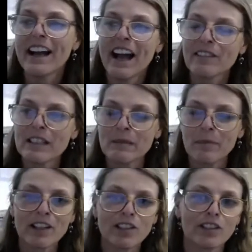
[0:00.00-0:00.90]
have
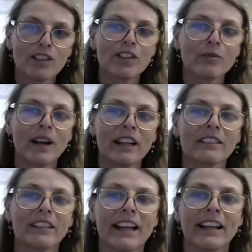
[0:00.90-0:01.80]
special sweat
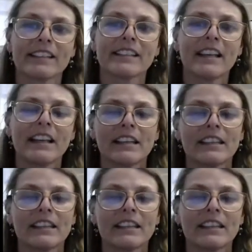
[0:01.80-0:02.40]
glands